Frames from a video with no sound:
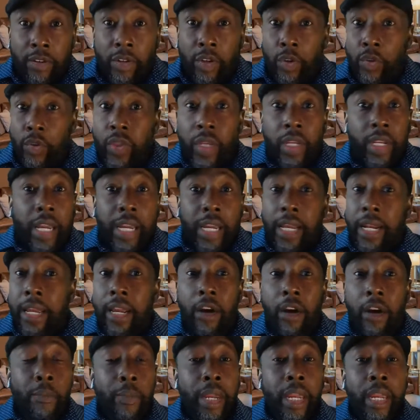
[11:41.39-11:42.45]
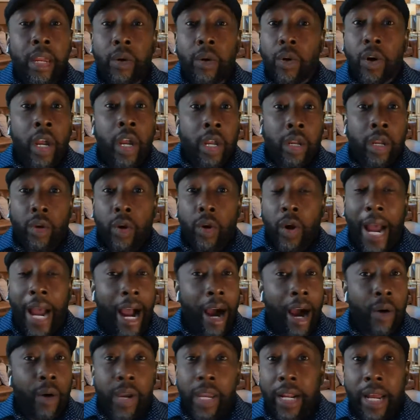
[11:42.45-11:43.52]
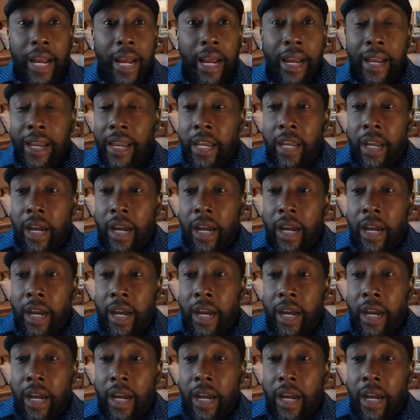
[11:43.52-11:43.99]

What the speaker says: Do you think that can help me? Or, how can I